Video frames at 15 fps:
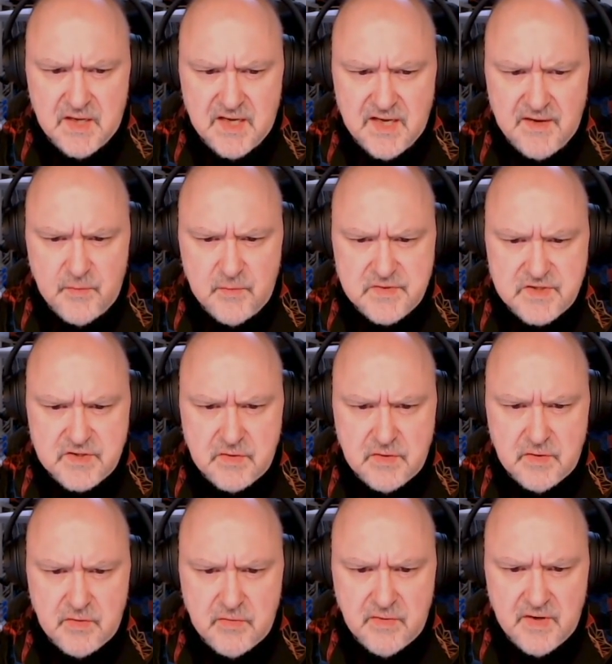if it was
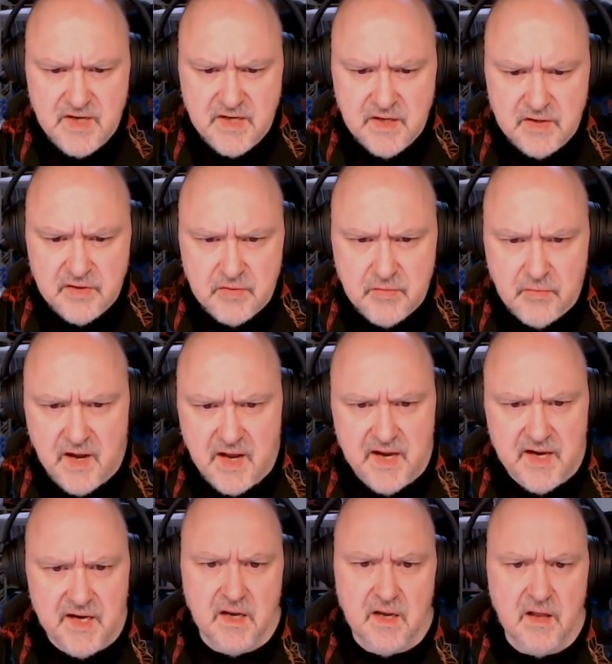green and
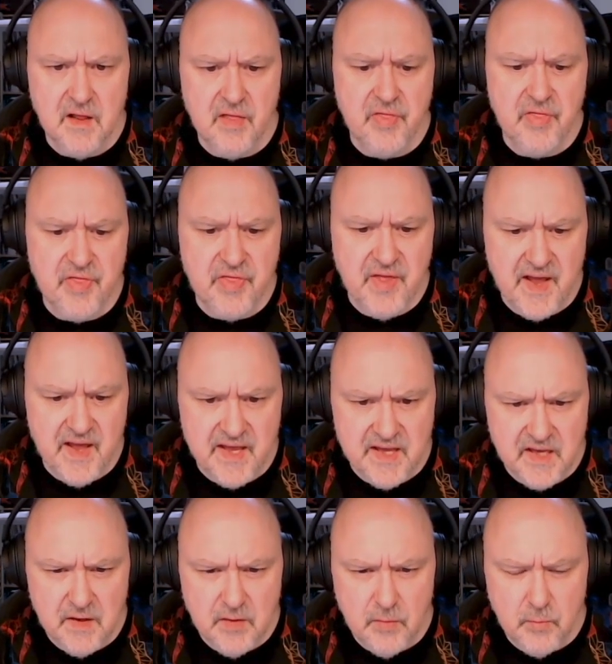grey,
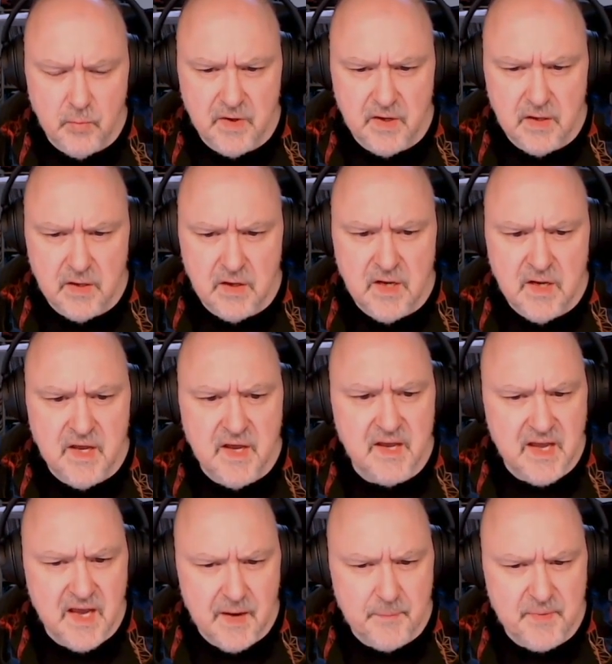they would. It
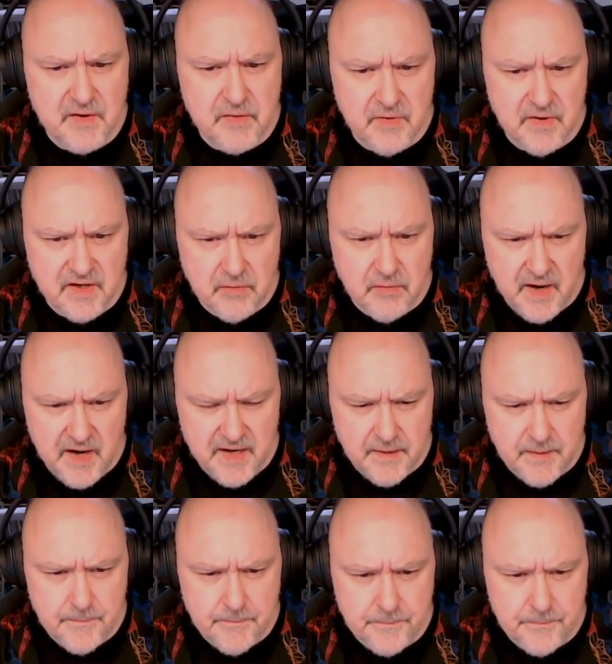can't be green grey.